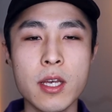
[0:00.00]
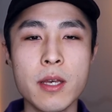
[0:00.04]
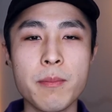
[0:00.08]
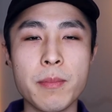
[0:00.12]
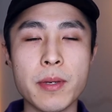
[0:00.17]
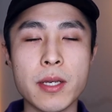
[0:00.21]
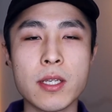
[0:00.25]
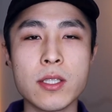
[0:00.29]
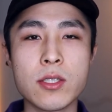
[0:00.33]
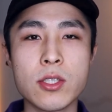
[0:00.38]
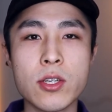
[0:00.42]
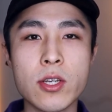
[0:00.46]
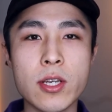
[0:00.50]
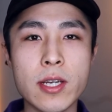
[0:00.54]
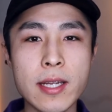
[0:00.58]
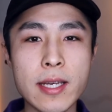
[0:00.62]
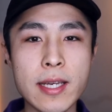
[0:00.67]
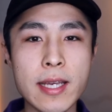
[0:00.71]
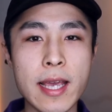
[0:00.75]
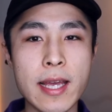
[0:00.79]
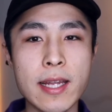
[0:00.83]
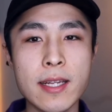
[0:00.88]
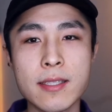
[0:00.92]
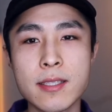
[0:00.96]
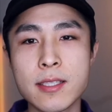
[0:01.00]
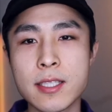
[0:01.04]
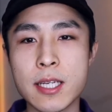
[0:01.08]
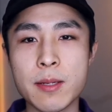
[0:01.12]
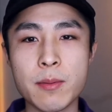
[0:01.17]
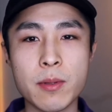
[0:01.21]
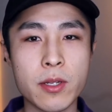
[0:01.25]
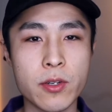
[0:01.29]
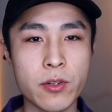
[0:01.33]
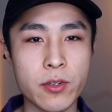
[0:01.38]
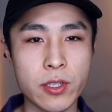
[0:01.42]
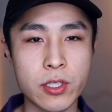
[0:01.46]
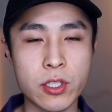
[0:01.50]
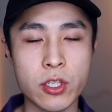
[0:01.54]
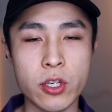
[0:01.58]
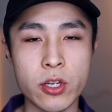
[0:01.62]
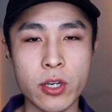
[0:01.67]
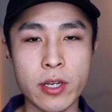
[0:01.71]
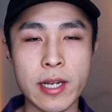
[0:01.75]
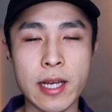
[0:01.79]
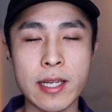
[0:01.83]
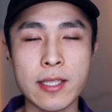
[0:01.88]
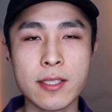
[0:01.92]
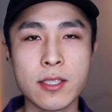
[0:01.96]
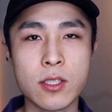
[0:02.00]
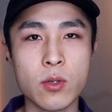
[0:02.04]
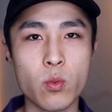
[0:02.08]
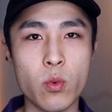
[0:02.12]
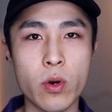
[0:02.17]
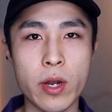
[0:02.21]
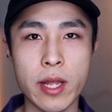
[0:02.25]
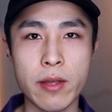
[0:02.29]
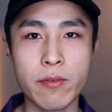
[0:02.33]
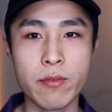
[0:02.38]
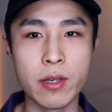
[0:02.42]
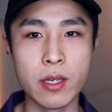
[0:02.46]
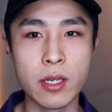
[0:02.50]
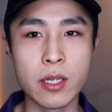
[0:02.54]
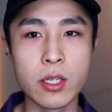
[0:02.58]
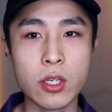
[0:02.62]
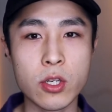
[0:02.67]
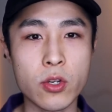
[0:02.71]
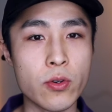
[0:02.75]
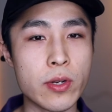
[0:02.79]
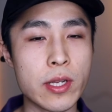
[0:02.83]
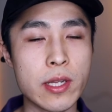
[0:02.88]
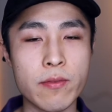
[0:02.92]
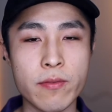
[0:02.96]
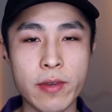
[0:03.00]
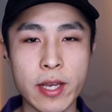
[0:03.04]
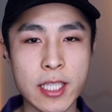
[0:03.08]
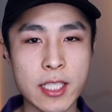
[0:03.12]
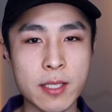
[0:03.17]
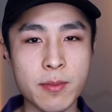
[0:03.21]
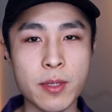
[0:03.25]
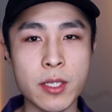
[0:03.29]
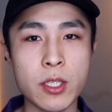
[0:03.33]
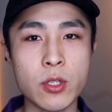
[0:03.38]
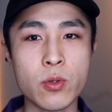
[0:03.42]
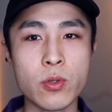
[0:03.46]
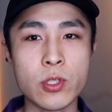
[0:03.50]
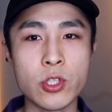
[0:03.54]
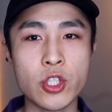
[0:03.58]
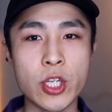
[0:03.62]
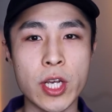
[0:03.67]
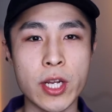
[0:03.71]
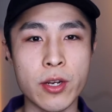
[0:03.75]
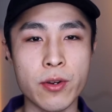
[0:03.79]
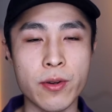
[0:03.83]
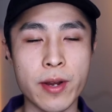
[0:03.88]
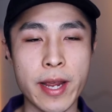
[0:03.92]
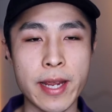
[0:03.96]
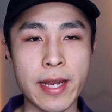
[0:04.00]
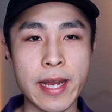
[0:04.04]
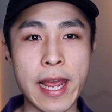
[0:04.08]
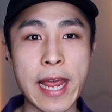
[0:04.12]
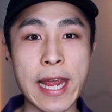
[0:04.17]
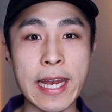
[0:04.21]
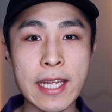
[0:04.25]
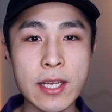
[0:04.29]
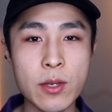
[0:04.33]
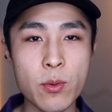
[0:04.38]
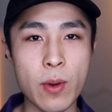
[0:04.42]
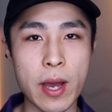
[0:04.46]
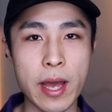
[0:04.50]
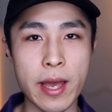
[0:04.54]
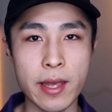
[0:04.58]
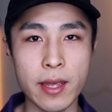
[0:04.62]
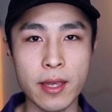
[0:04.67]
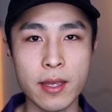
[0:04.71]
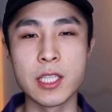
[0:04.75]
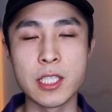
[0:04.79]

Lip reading: because you're going to get a similar return as to whatever good investment you would generate anyway,